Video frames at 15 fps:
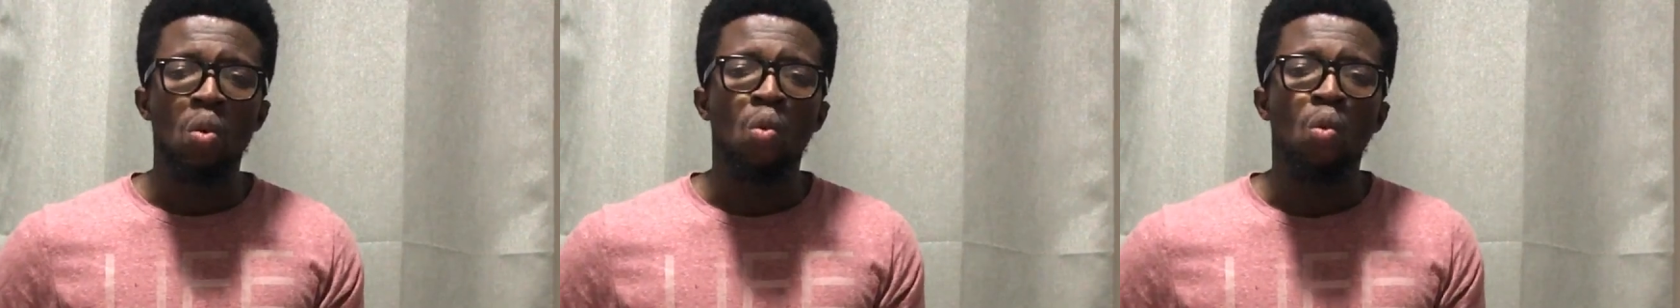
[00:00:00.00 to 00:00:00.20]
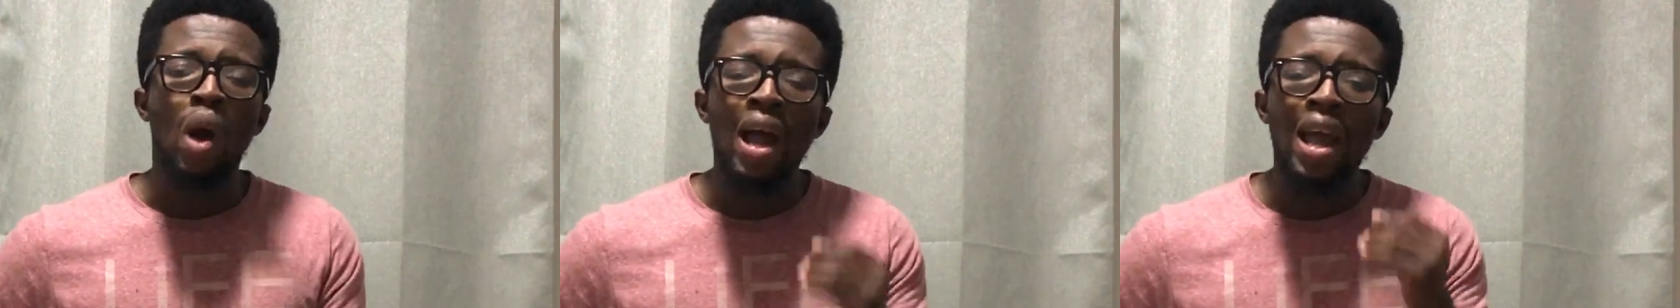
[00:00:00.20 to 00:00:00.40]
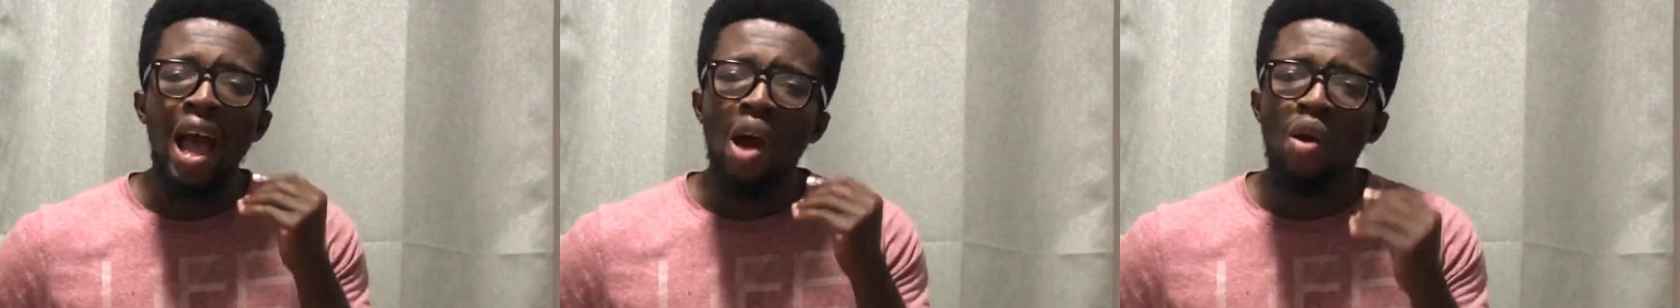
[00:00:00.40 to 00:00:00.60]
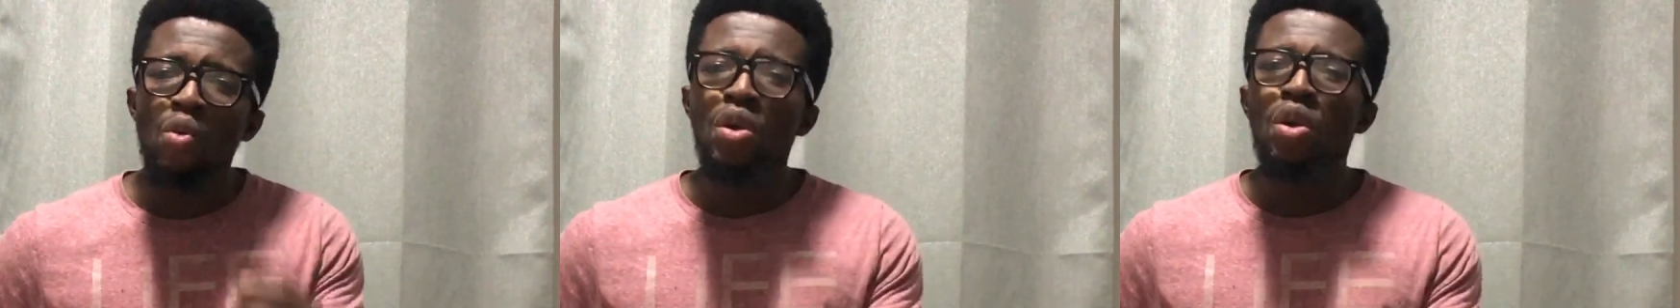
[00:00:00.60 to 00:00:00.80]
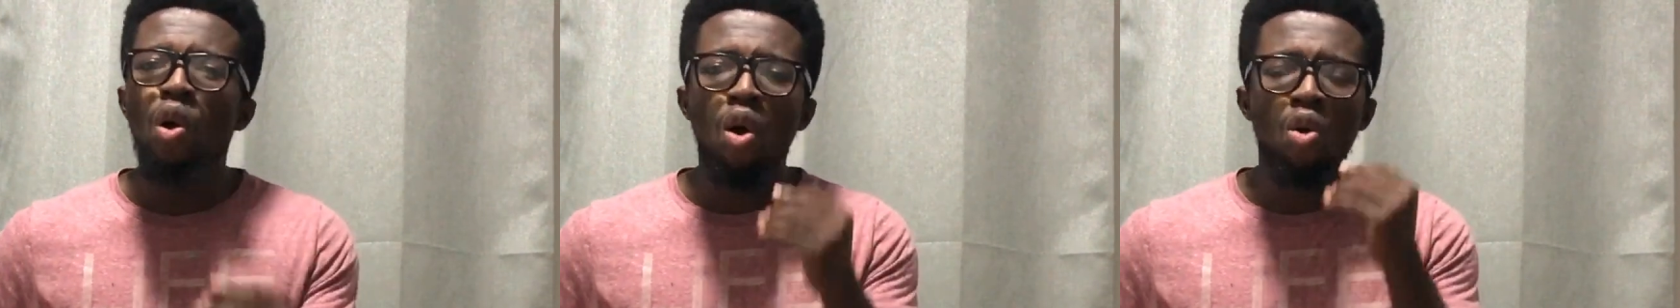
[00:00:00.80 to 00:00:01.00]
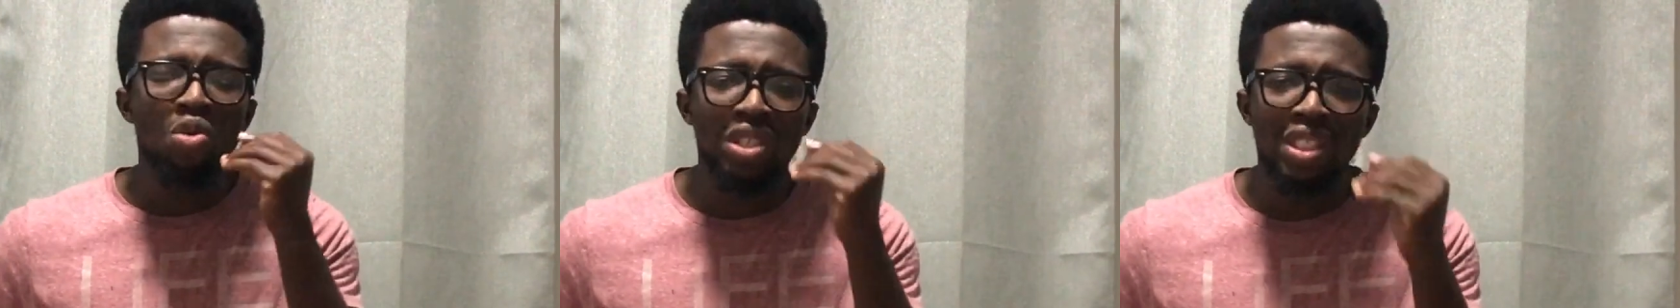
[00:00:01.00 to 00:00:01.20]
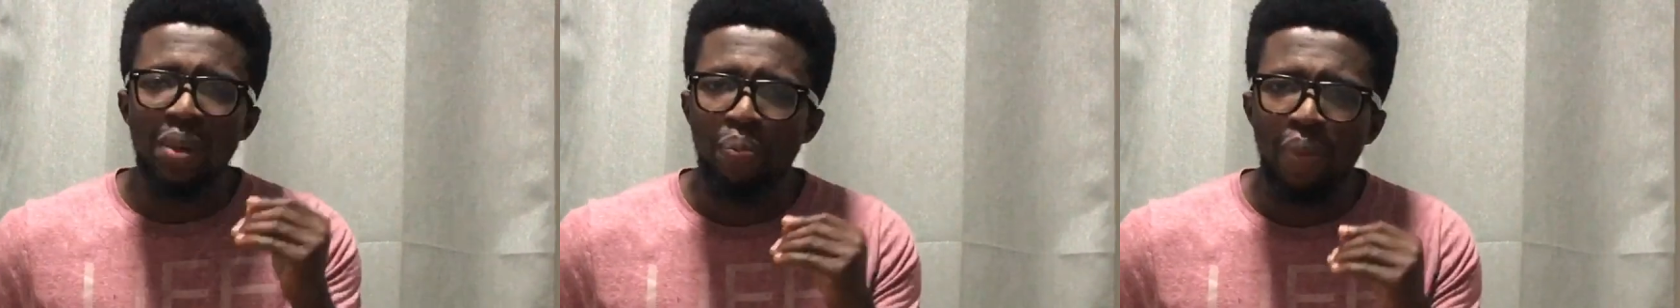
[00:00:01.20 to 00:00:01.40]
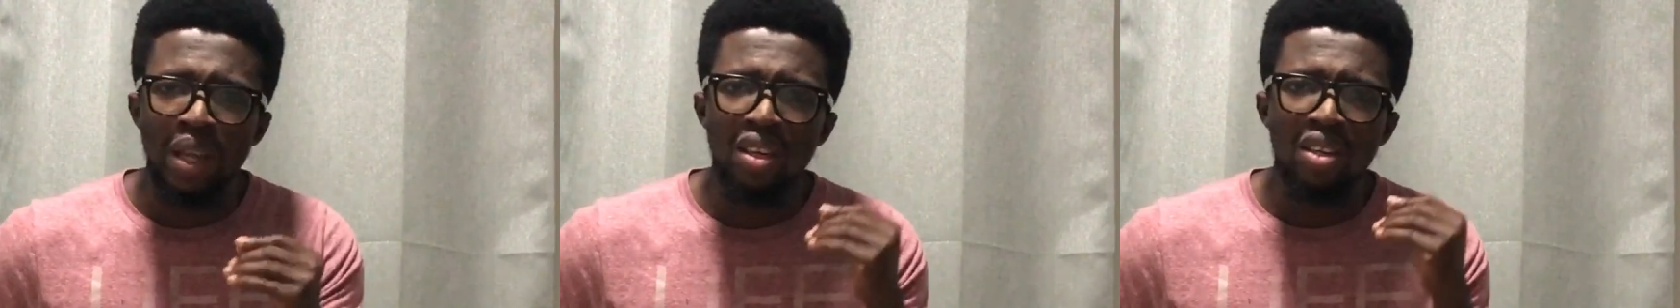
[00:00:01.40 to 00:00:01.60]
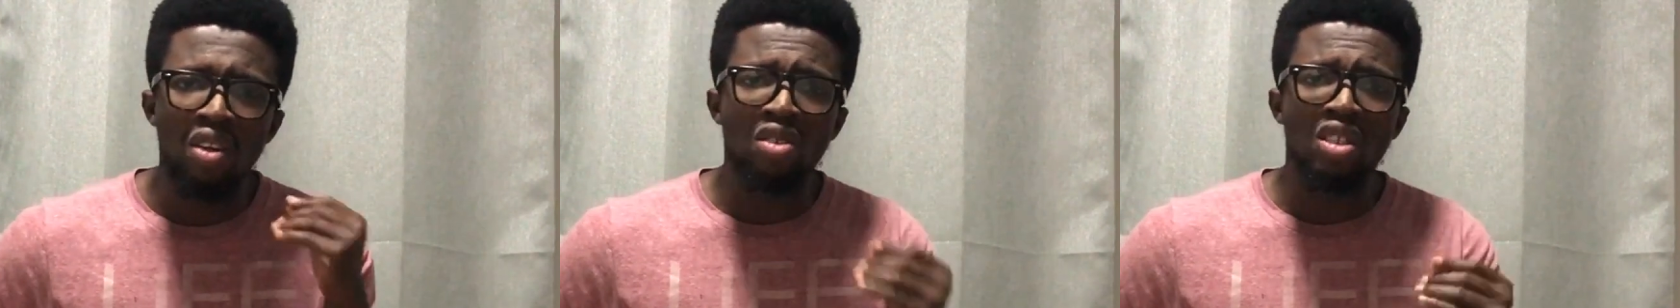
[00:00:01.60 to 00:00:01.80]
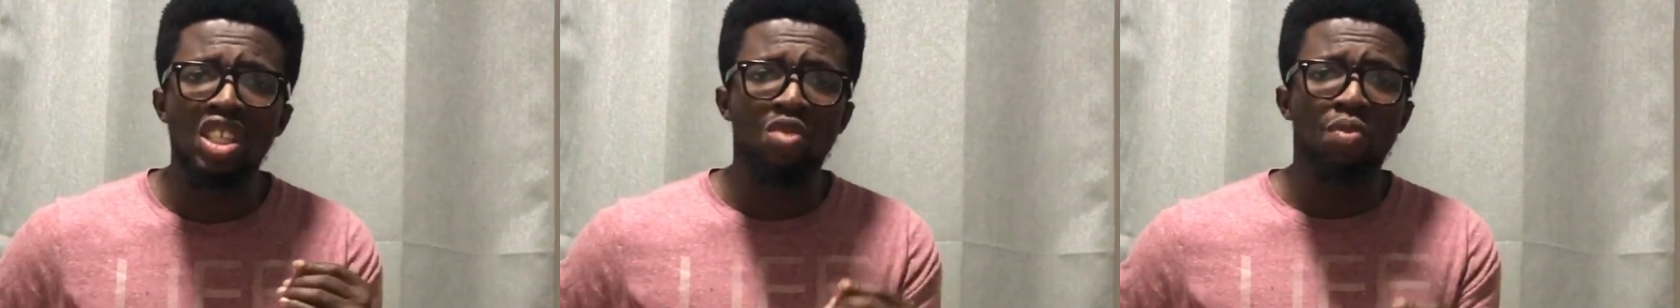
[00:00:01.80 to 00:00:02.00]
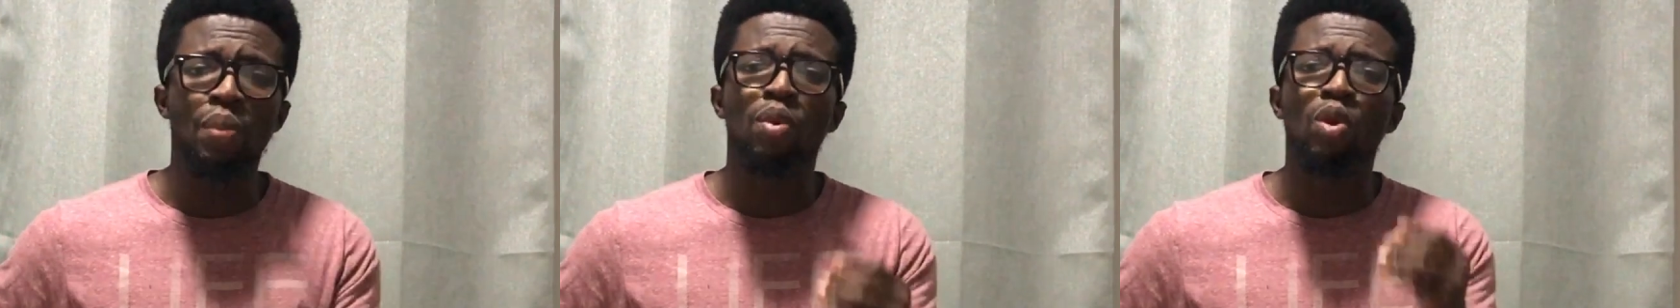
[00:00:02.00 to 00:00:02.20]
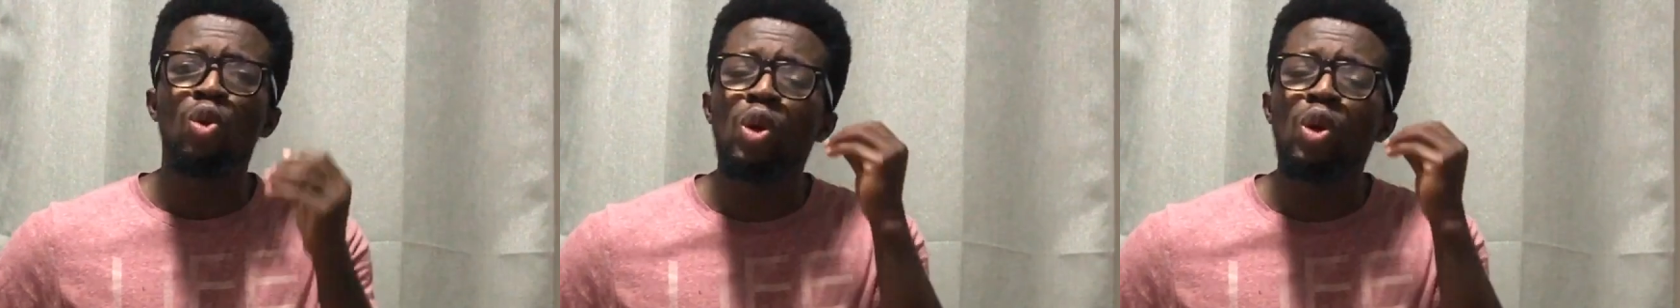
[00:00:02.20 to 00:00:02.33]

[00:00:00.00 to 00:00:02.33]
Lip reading: Why are we always dependent on these people?